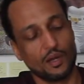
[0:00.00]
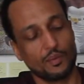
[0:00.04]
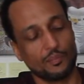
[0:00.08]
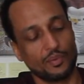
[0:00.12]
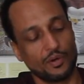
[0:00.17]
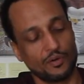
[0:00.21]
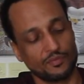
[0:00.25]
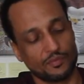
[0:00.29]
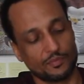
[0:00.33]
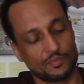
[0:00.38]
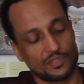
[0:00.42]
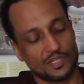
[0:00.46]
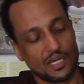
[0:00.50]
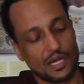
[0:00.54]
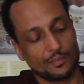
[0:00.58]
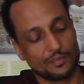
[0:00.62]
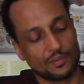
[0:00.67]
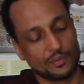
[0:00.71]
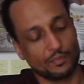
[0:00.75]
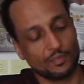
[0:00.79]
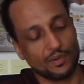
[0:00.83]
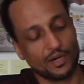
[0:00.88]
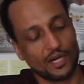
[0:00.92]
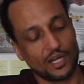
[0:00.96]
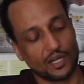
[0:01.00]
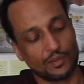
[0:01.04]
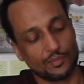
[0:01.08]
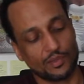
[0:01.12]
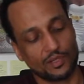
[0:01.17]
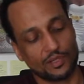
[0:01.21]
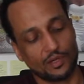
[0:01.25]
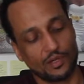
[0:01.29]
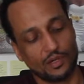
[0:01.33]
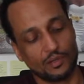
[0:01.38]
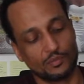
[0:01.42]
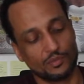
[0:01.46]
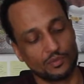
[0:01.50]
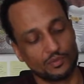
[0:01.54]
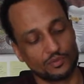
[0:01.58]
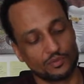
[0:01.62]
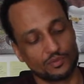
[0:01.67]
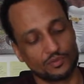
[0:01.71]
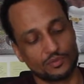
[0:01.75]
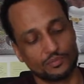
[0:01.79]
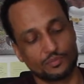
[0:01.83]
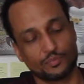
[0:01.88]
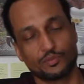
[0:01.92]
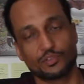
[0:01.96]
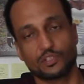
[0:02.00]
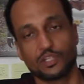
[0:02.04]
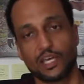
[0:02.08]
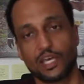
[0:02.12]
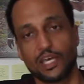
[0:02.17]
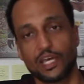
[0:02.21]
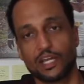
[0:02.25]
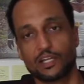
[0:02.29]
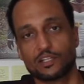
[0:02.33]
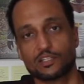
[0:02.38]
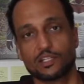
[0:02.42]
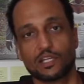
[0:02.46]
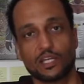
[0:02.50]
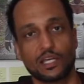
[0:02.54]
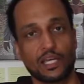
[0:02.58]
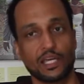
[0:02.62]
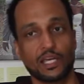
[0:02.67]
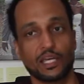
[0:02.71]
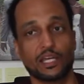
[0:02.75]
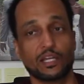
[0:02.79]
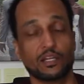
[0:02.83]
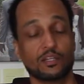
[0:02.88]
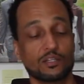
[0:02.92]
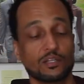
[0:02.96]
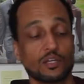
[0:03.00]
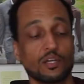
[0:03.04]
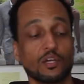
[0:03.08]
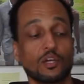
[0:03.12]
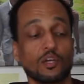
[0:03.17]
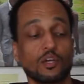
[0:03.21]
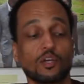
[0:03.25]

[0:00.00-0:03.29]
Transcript: but from top to bottom and almost to edge,